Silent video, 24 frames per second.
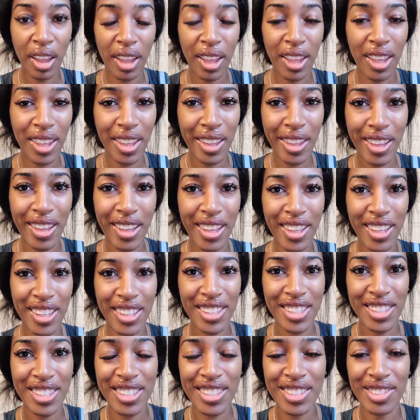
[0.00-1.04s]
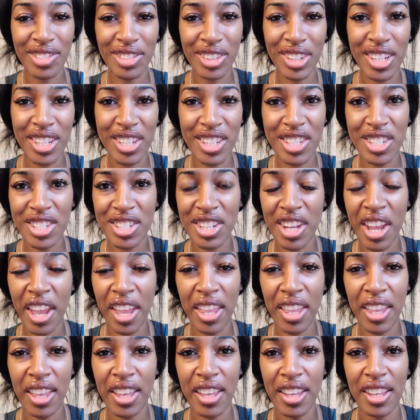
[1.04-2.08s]
Hey guys, wanted to
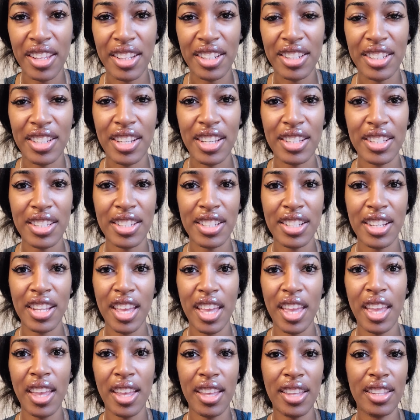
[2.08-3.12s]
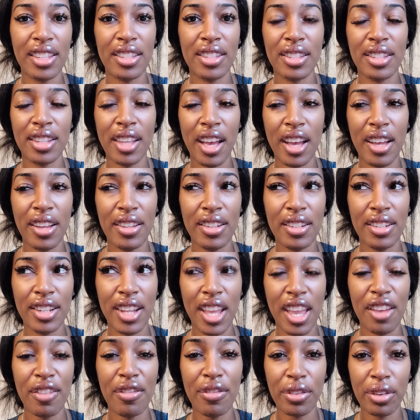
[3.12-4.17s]
check in. Today is
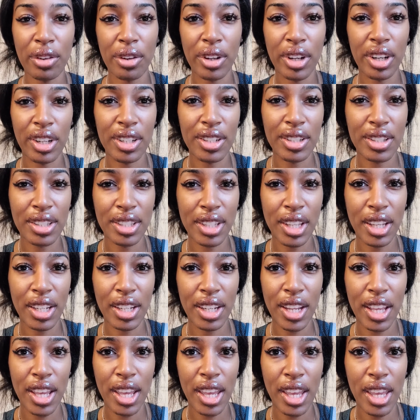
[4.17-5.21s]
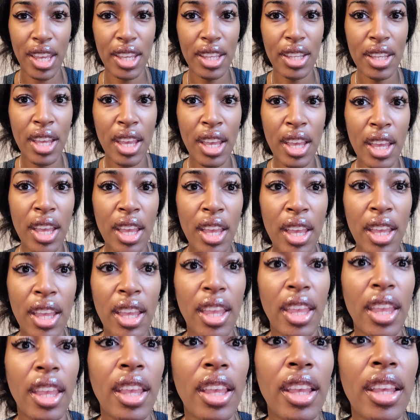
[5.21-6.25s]
day 4, Sunday,
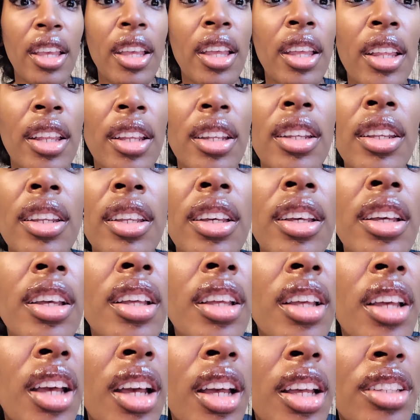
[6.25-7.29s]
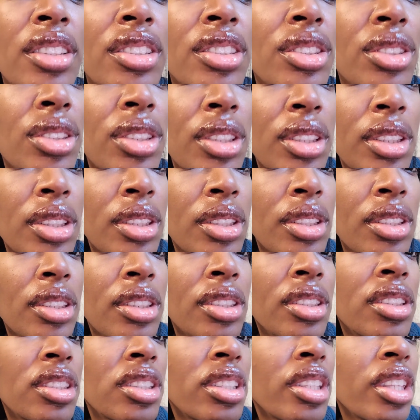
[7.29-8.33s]
and as you can
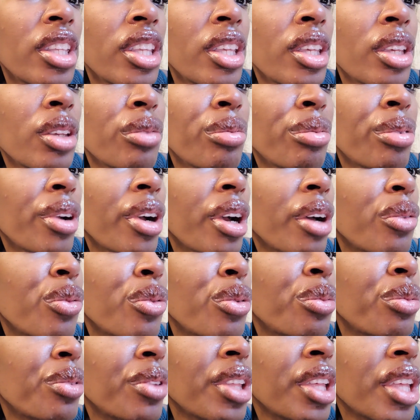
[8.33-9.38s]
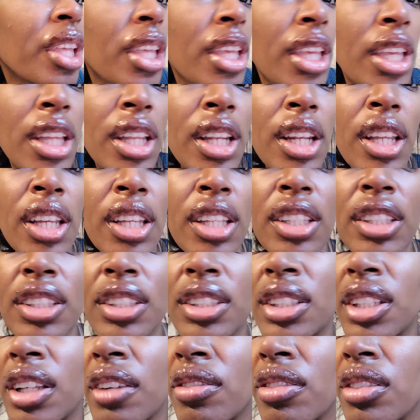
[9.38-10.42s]
see, probably it
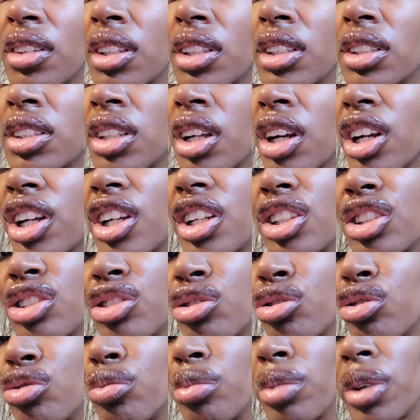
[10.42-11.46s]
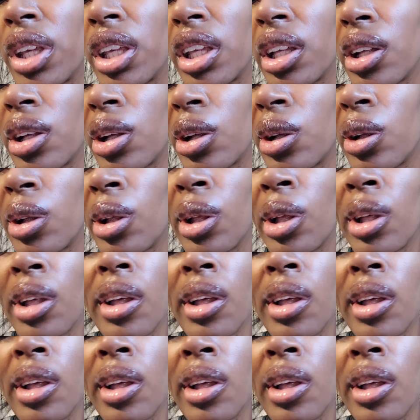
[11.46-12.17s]
has definitely started to peel.